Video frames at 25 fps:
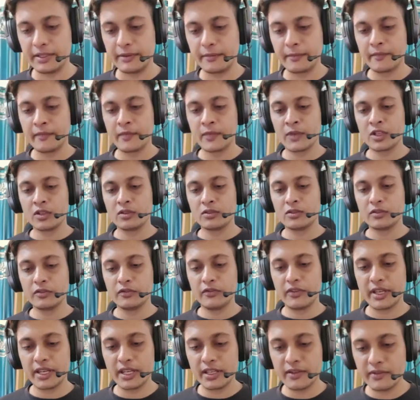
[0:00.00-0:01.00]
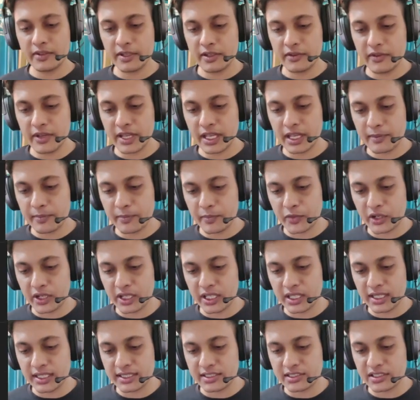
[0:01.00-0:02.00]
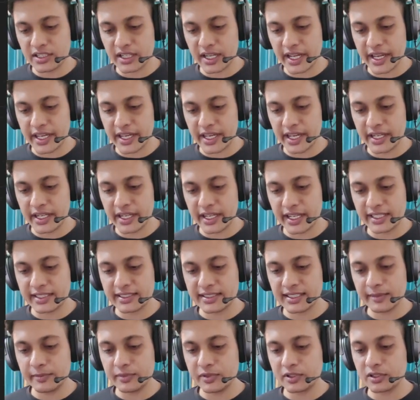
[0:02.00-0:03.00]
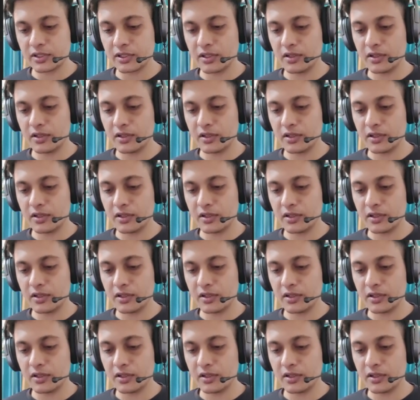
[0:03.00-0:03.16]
So whenever we are putting this try and except, so